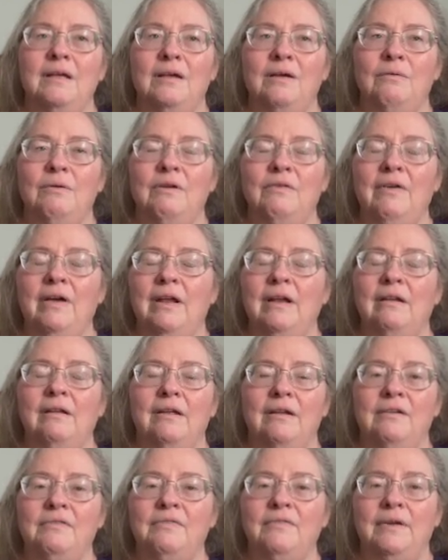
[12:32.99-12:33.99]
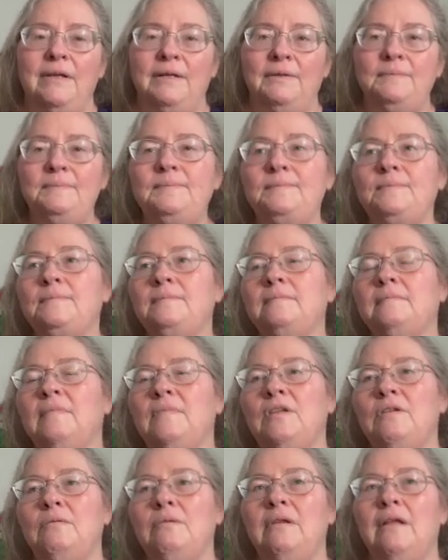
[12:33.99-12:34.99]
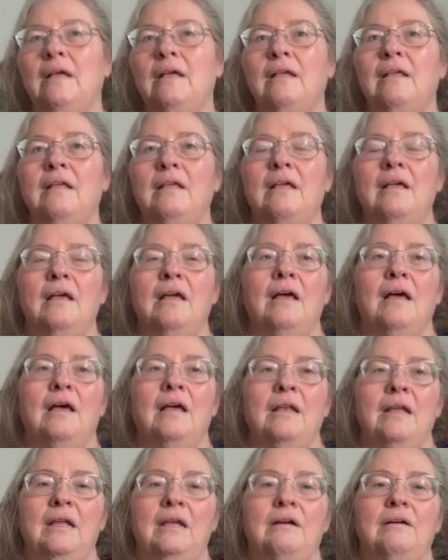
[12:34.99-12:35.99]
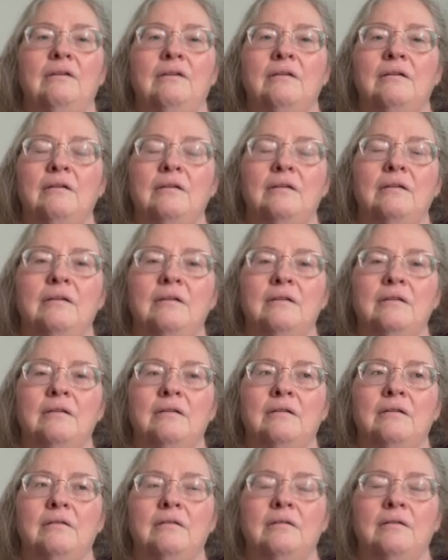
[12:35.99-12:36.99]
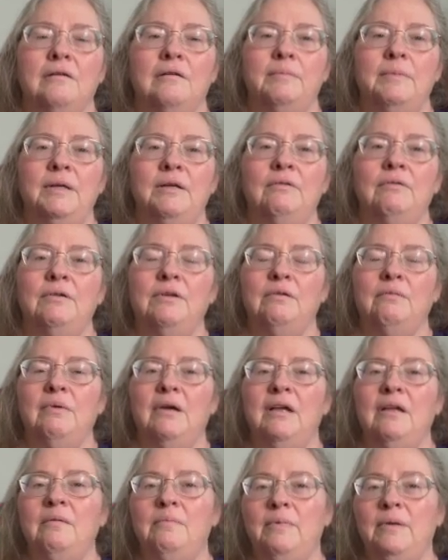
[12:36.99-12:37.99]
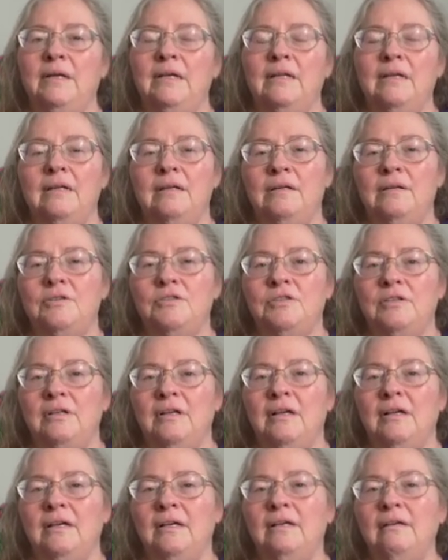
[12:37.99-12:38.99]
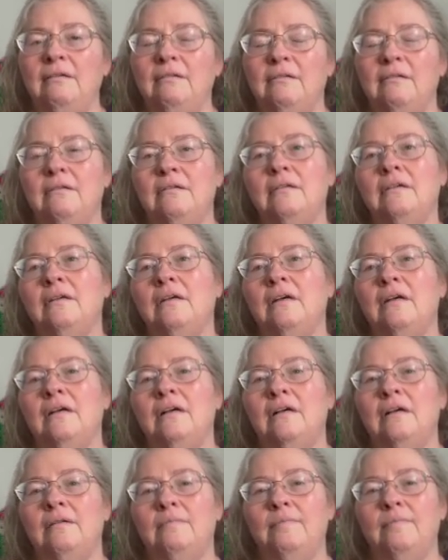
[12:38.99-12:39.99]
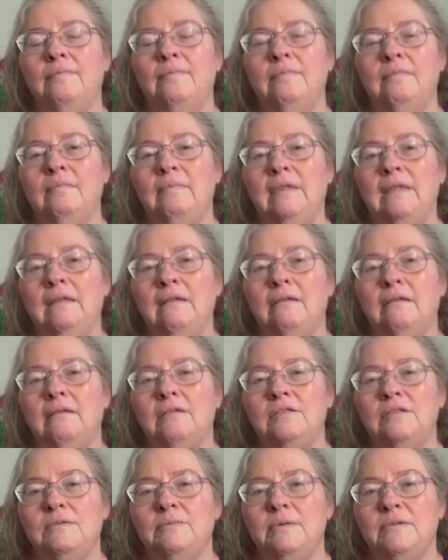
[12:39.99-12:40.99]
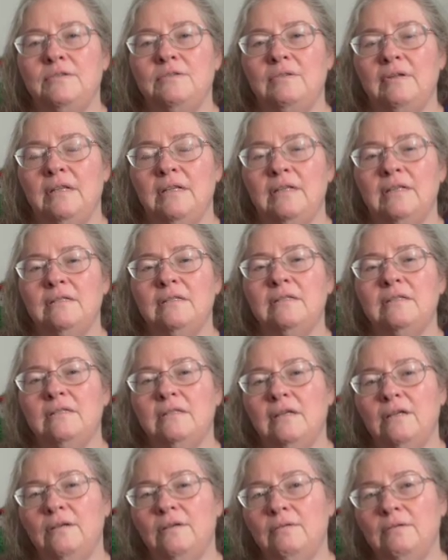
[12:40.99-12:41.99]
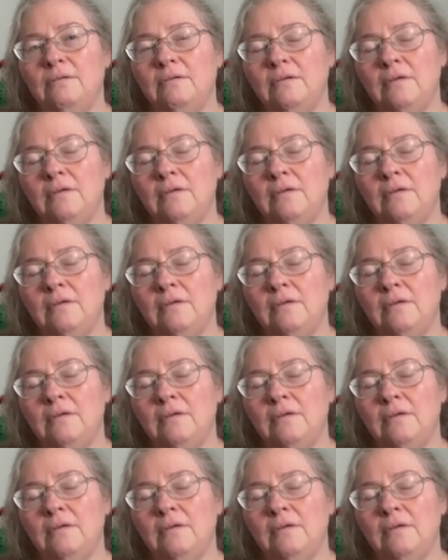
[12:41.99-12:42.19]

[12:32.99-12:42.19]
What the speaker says: We've had a lot of fun doing that. Now I'll be going away at the beginning of July to Switzerland, so